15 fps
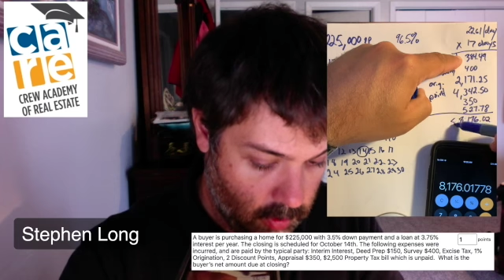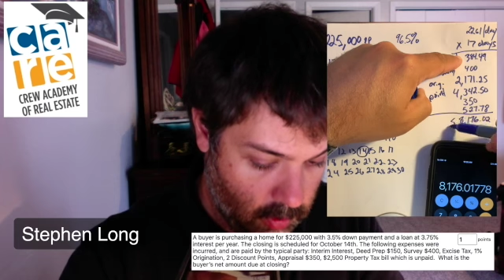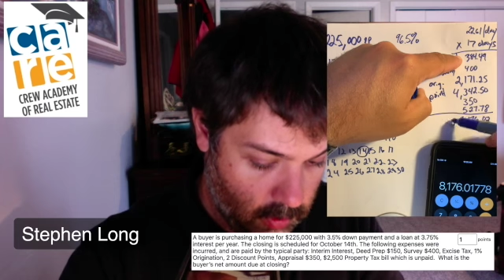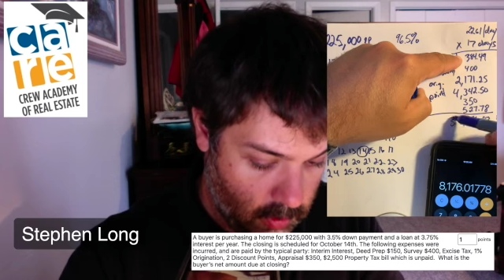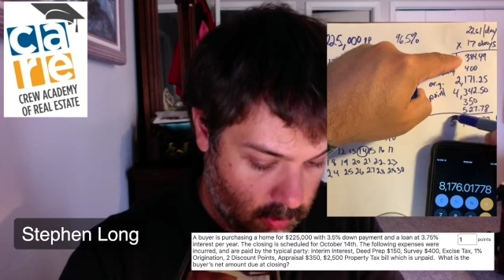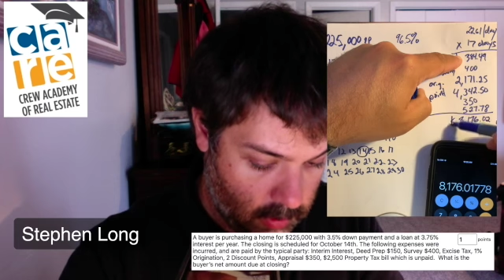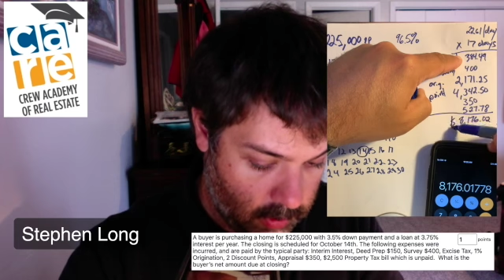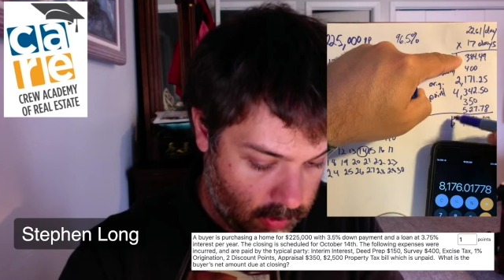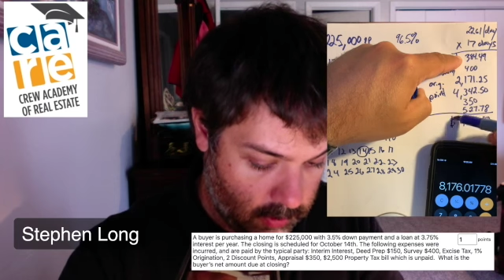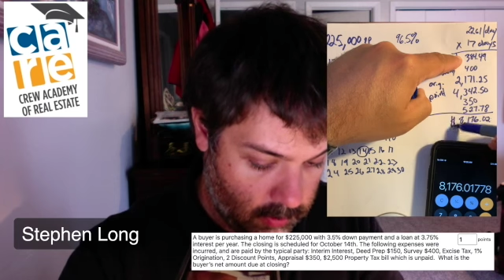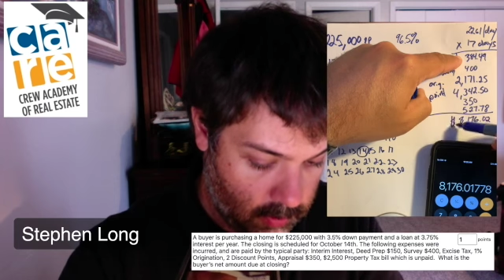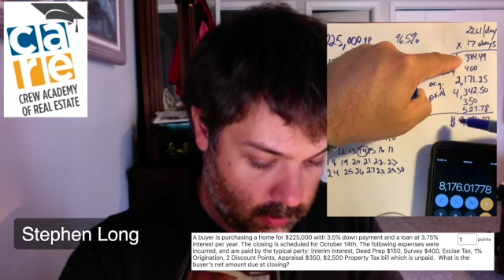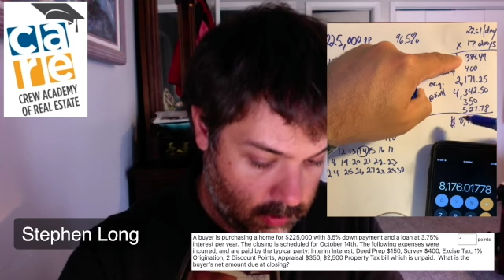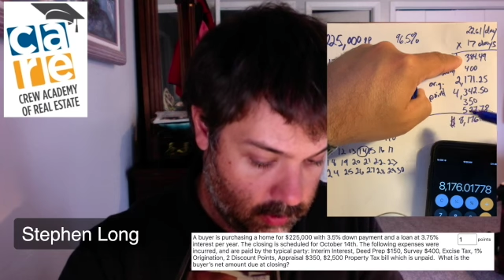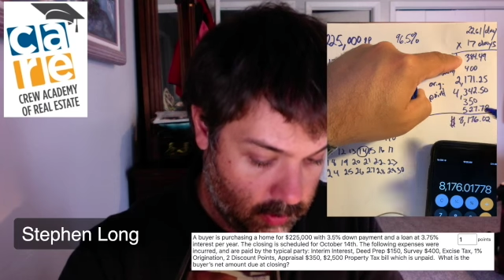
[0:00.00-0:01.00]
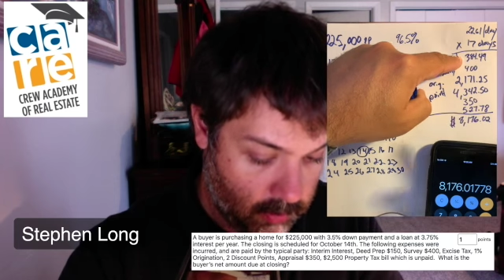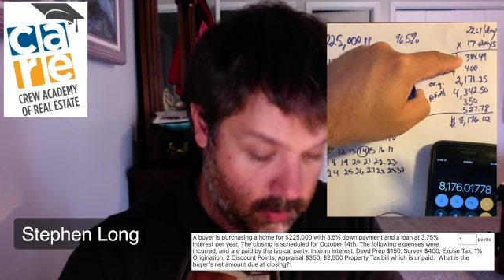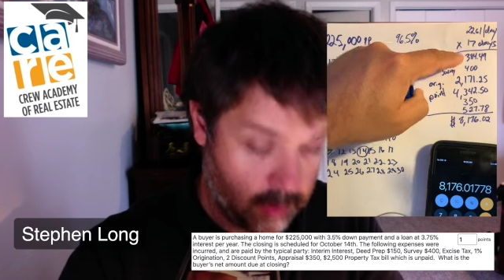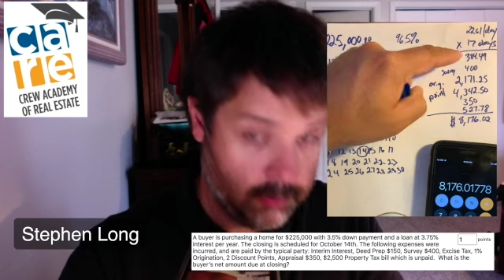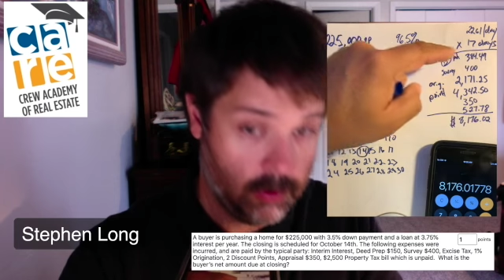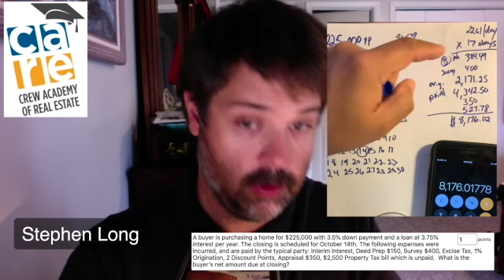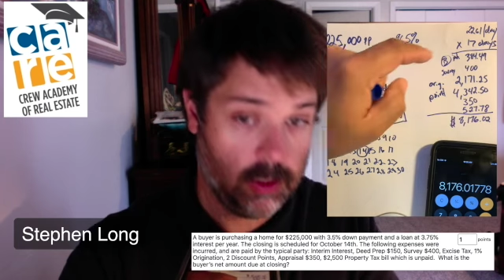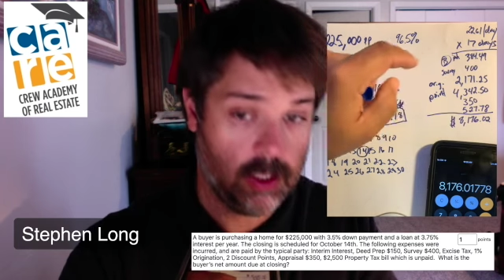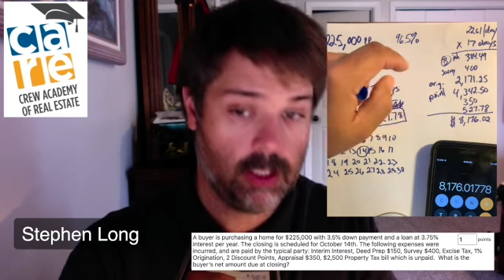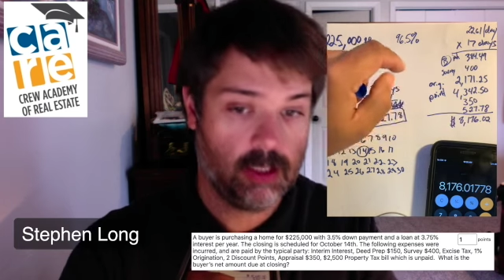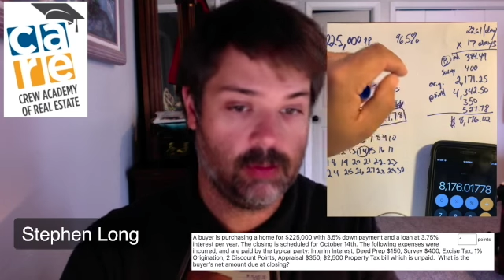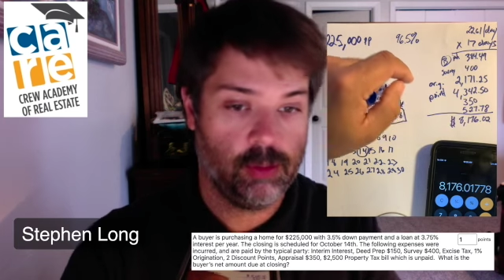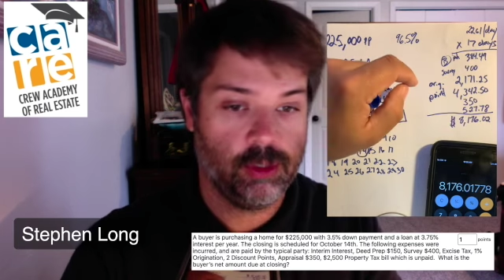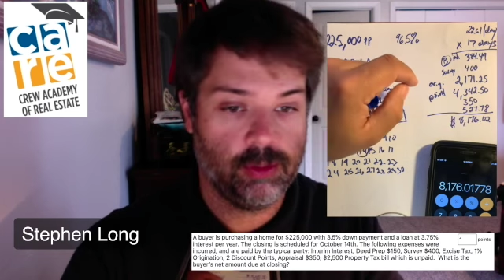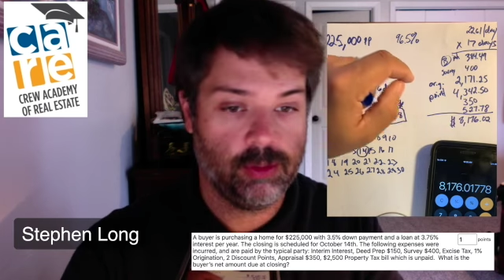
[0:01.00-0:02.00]
All right. If you're looking at the
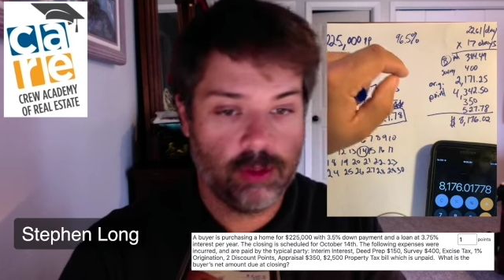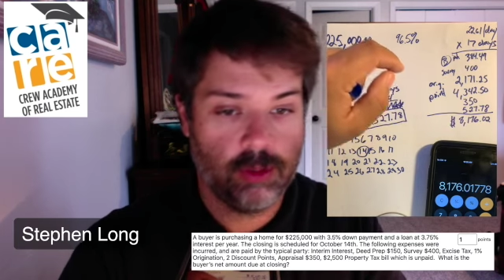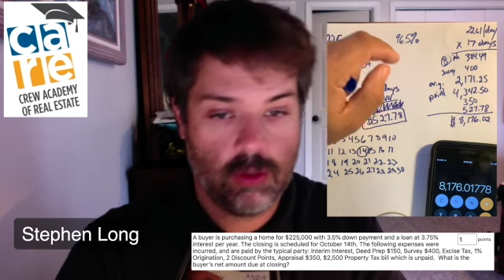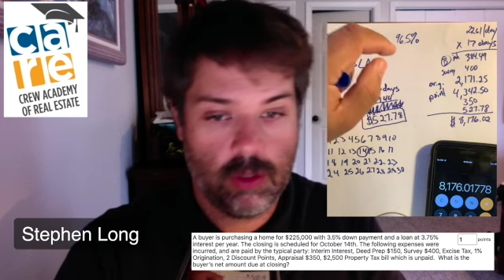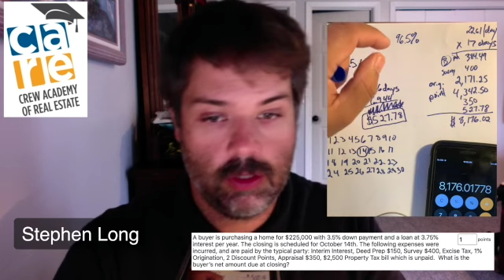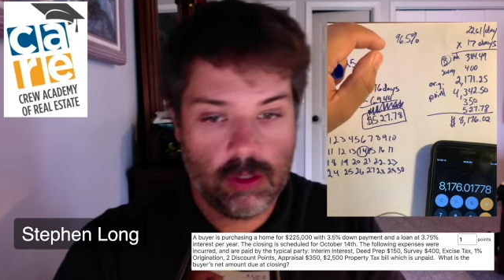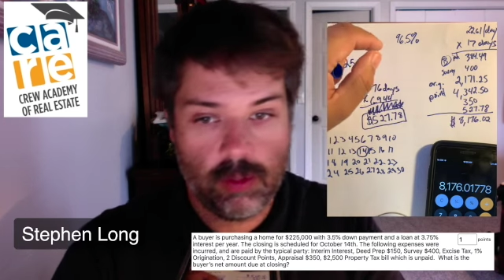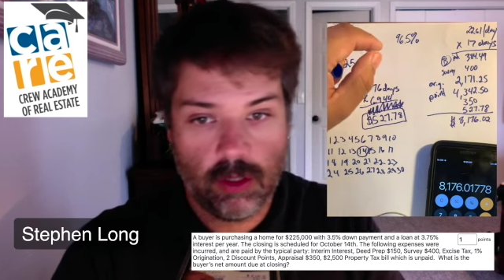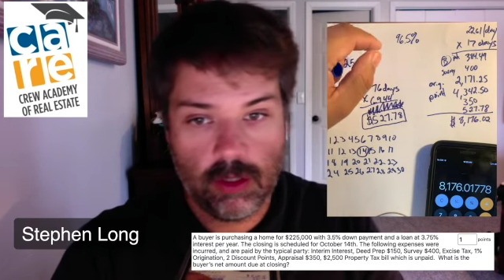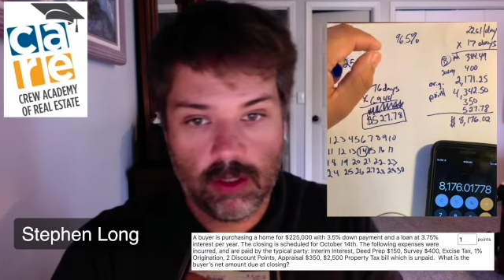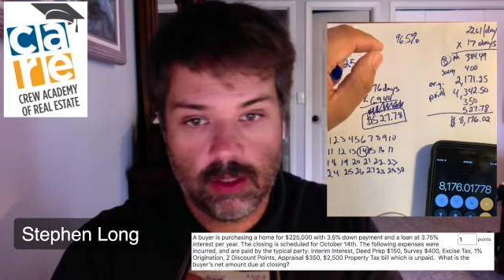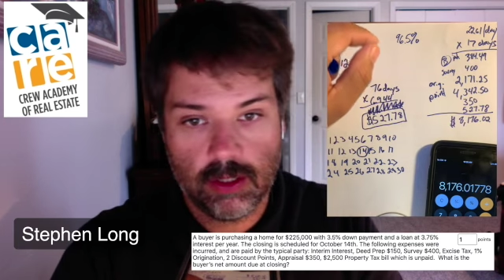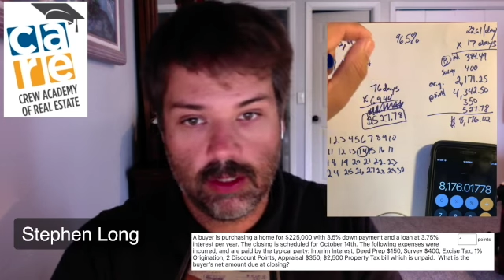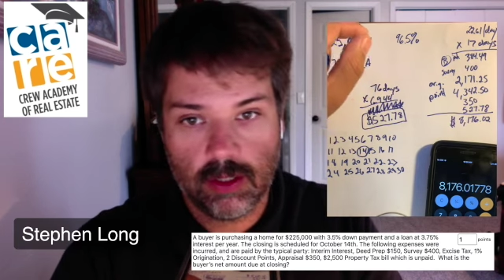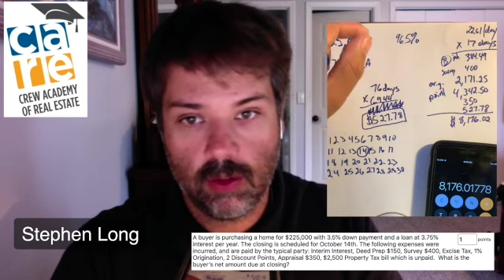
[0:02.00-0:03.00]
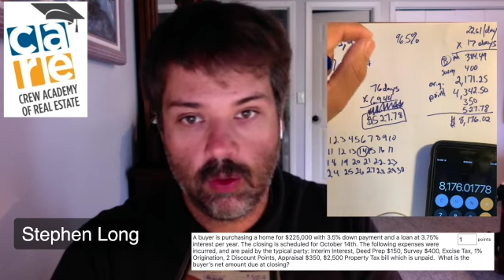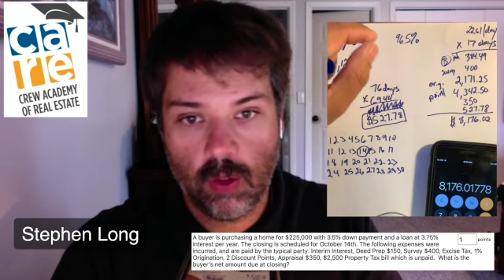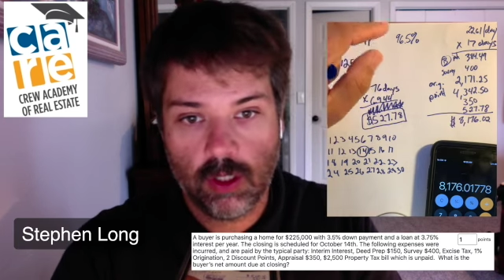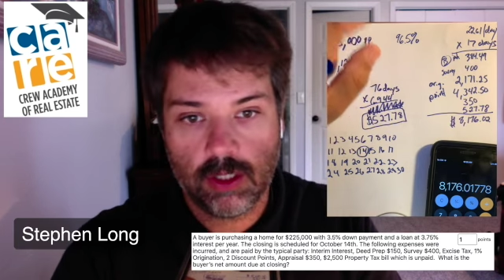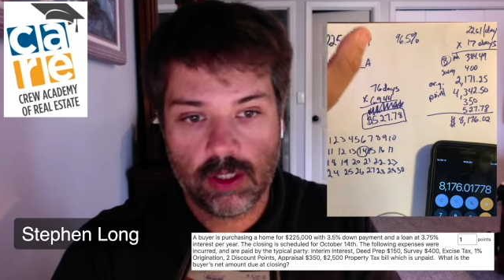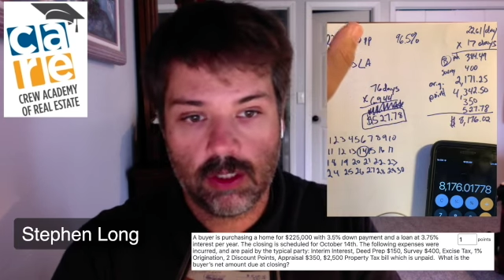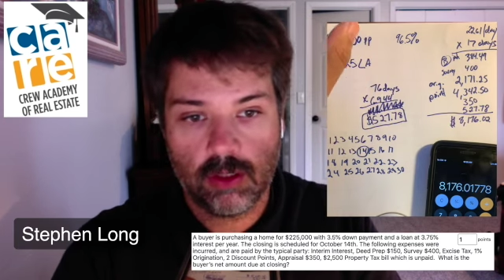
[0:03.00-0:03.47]
multiple choice part of this question,